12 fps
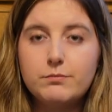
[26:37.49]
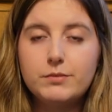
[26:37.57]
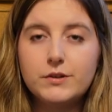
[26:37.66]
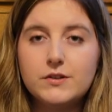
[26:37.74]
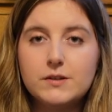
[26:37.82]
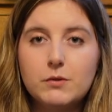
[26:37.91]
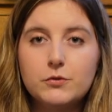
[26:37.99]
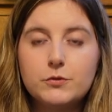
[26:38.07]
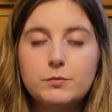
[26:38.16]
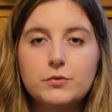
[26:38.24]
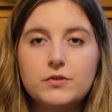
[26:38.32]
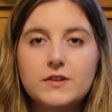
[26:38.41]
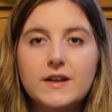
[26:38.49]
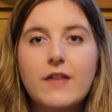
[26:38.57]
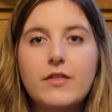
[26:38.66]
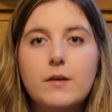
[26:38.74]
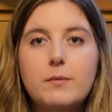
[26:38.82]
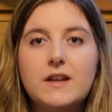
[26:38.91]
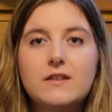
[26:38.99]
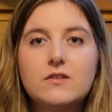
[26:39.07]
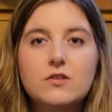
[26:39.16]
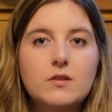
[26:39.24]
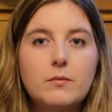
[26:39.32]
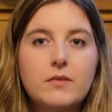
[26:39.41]
putting multiples together, but it's
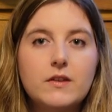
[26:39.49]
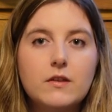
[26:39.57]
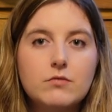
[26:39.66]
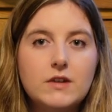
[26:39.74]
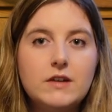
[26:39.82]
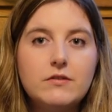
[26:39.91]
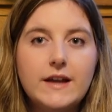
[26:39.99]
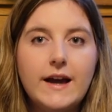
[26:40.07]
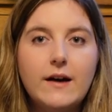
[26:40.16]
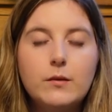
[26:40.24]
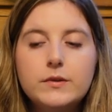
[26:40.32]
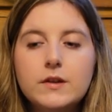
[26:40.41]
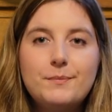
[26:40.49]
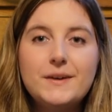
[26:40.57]
just something that really, really helps.